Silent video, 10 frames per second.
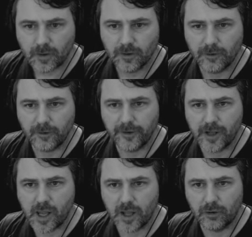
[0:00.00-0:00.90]
Oh
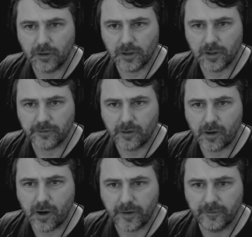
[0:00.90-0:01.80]
yeah, look at this
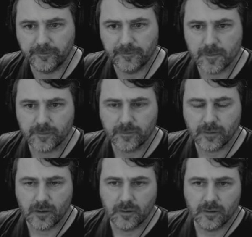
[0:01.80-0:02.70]
guy.
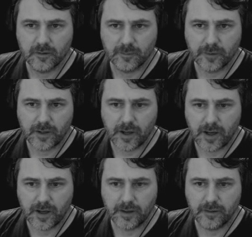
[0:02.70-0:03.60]
It's pretty
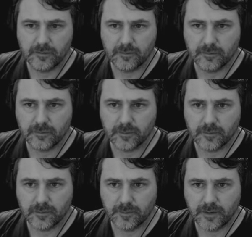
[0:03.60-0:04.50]
hard.
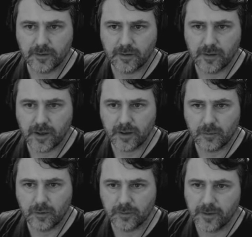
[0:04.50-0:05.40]
Depends how hard I
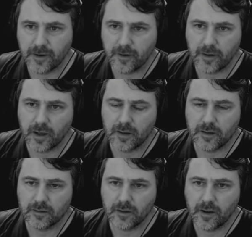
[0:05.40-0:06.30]
want it to be. Okay, and
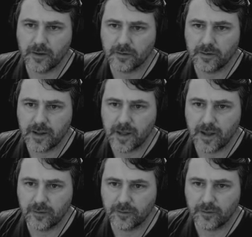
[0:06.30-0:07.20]
there's lights on the
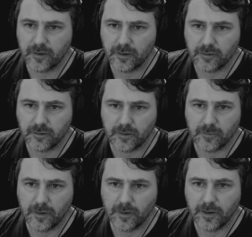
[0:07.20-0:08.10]
outside. I actually
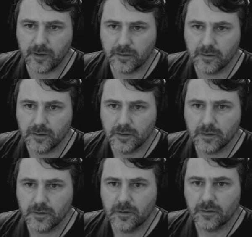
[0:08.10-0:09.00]
don't mind that.
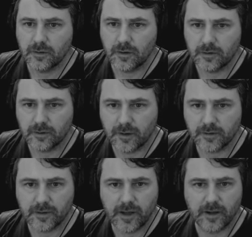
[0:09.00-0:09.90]
So there's
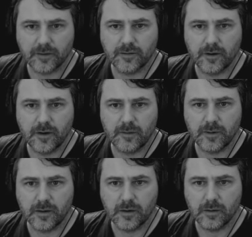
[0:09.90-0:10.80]
lights on the outside
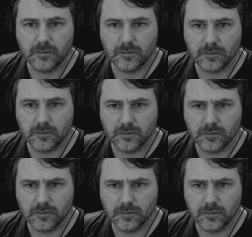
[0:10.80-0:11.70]
because... Oh,
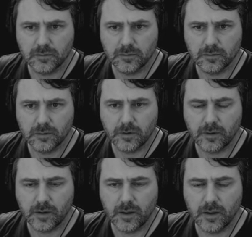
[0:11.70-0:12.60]

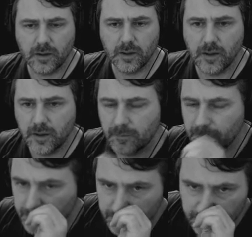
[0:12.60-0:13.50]
okay, yeah, they're
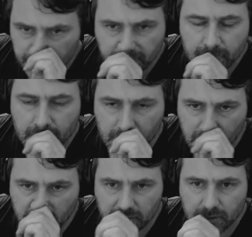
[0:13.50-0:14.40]

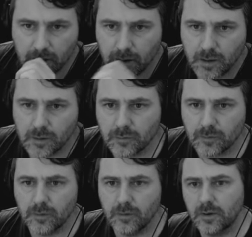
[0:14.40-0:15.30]
sticking
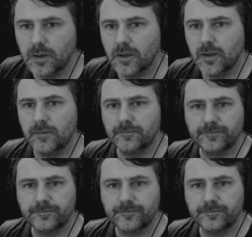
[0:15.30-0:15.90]
through there.